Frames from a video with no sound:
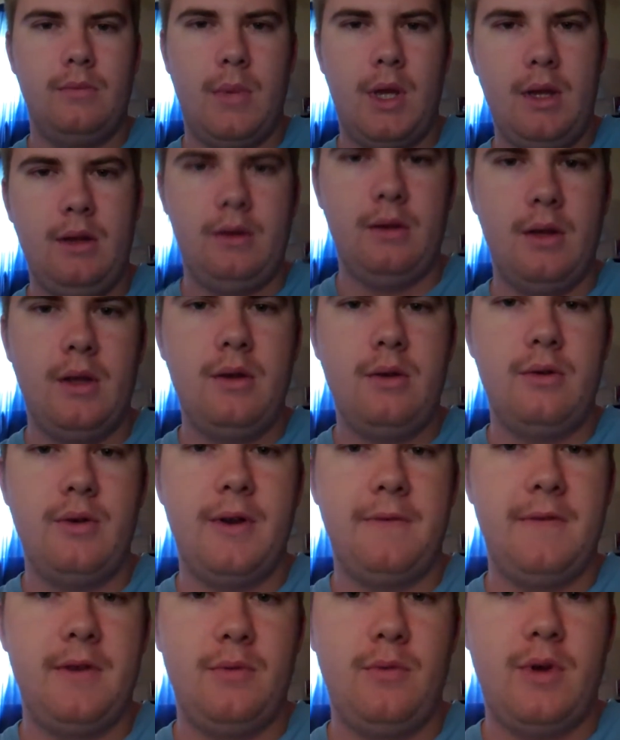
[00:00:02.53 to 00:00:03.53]
Hello
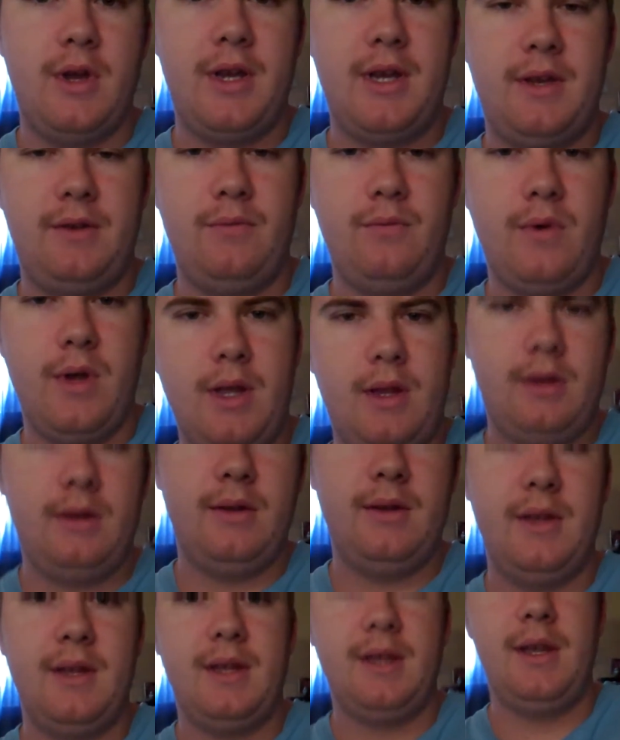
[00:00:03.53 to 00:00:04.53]
everyone and well,
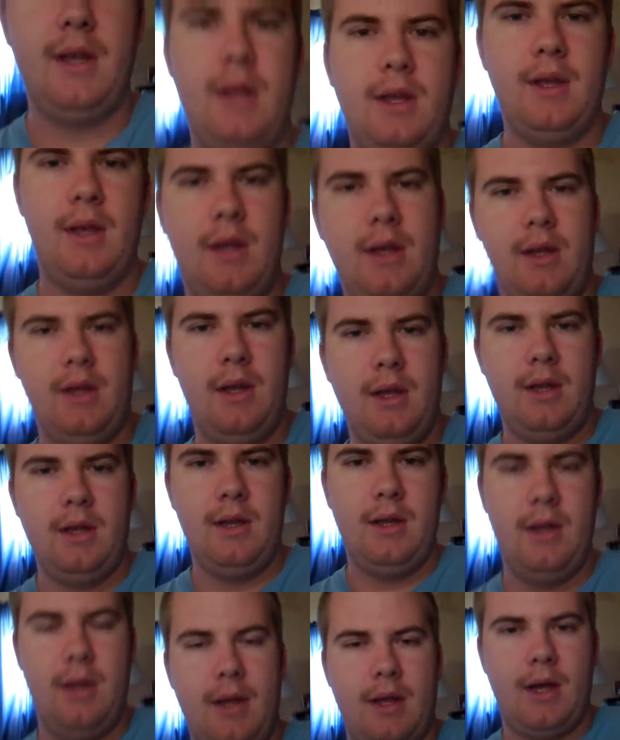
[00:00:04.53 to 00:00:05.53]

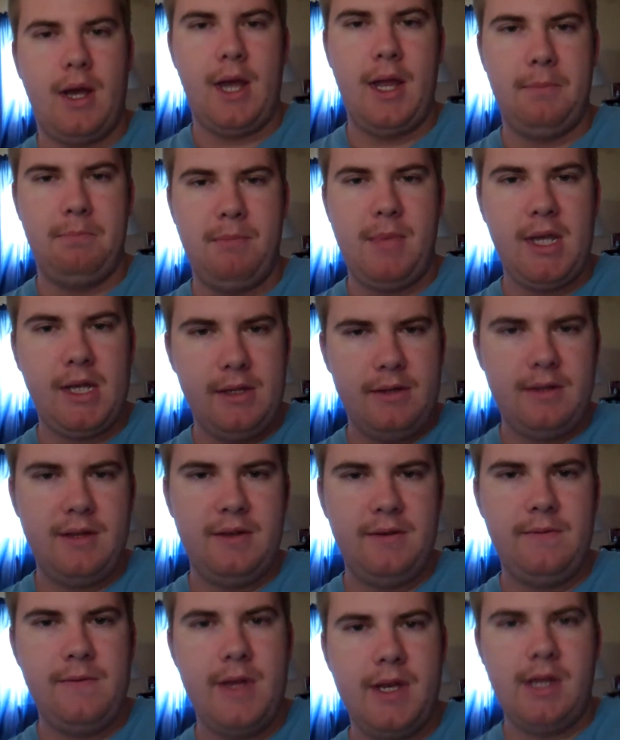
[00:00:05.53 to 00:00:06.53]
I'm making
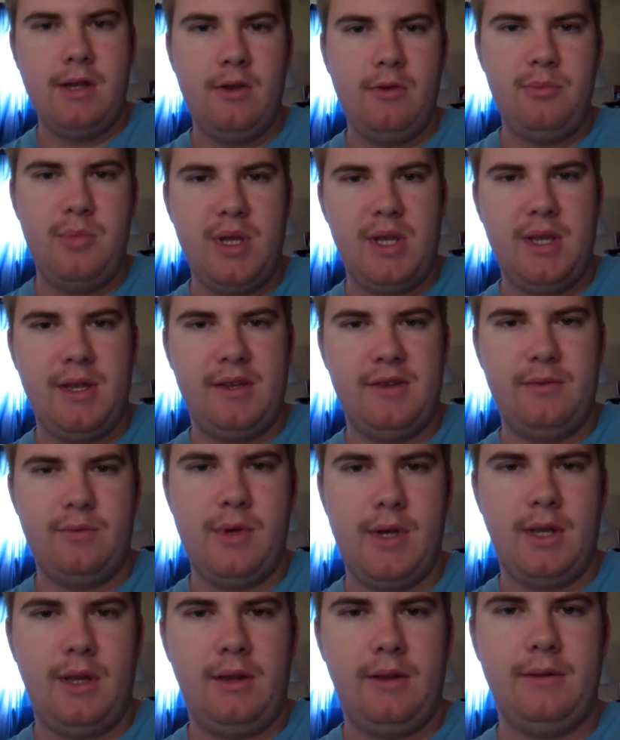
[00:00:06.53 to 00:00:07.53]
this video because
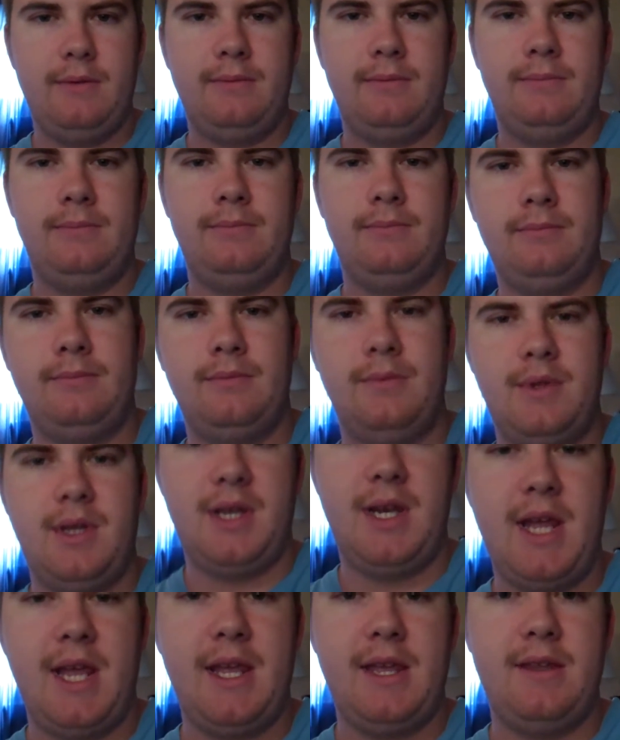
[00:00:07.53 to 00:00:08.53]
well,
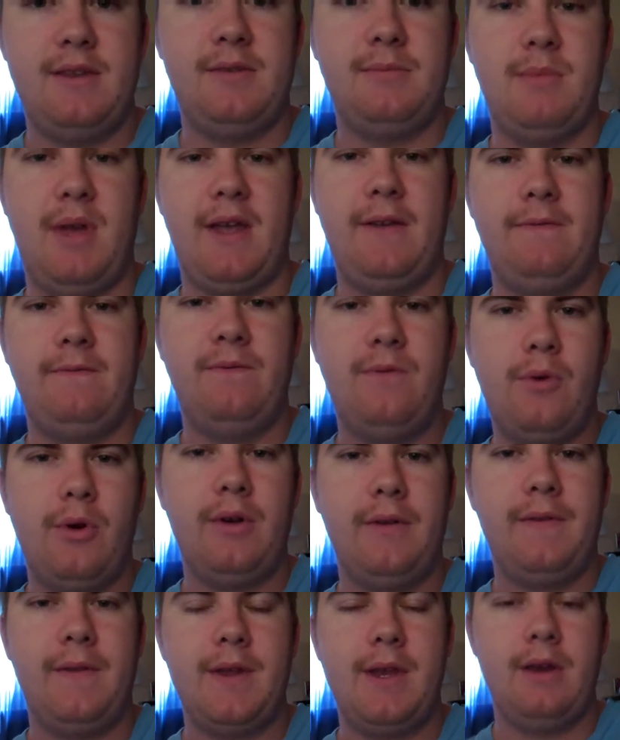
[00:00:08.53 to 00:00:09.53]
today is my
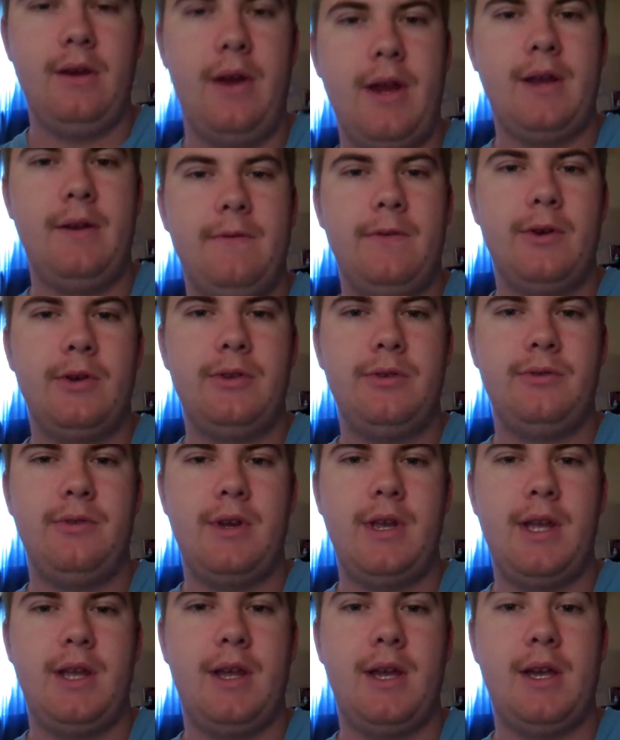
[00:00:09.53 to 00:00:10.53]
fourth year
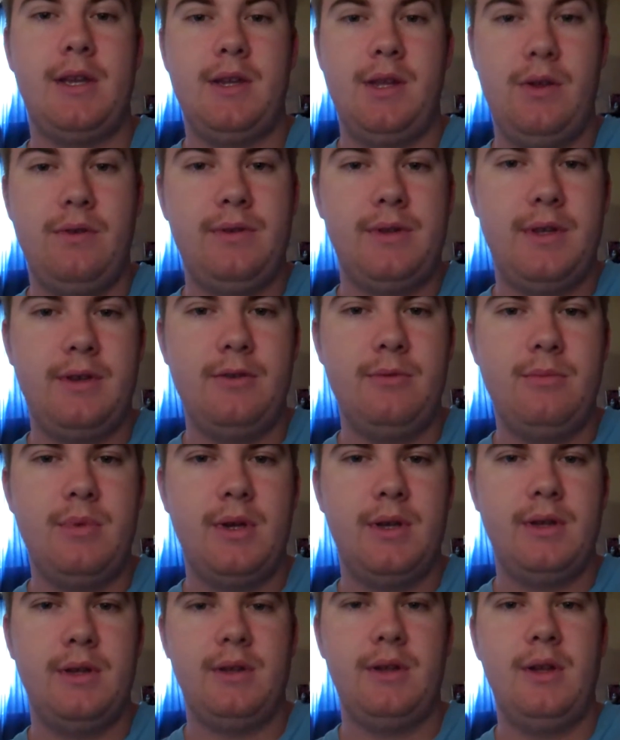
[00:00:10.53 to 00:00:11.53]
anniversary on YouTube
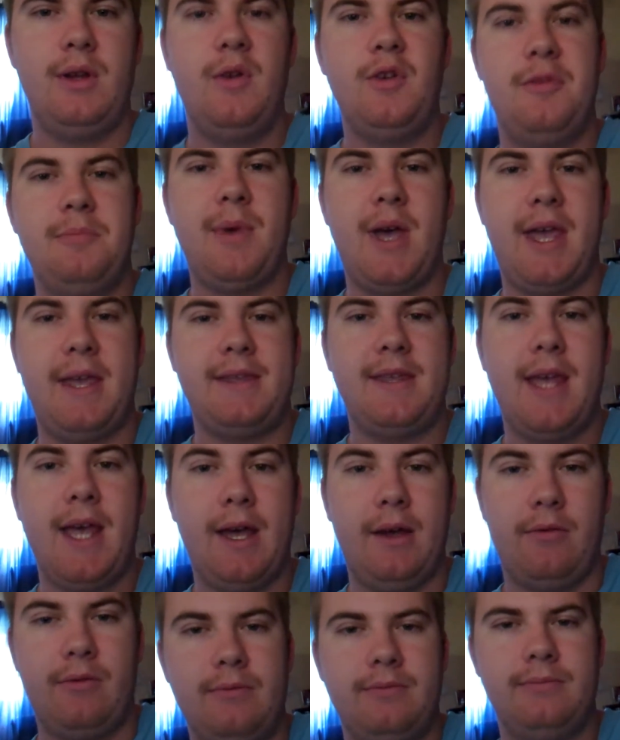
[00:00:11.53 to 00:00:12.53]
with my
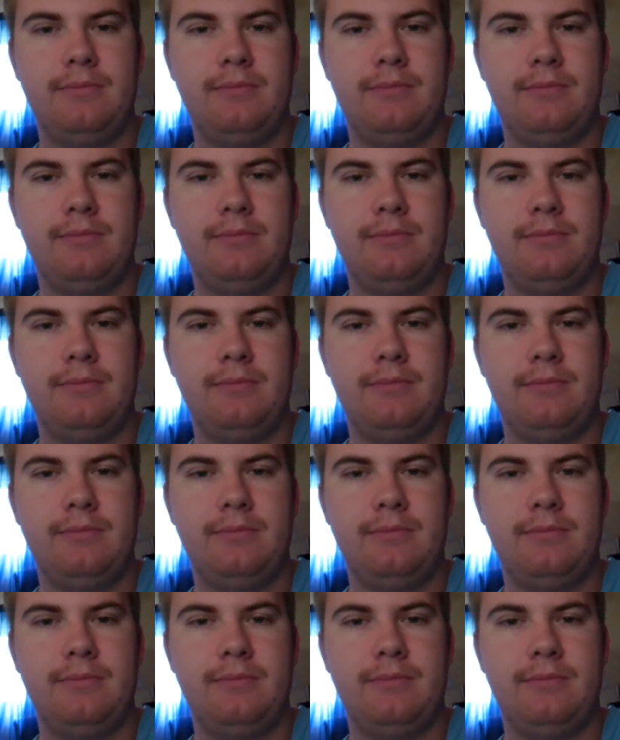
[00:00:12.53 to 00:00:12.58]
account.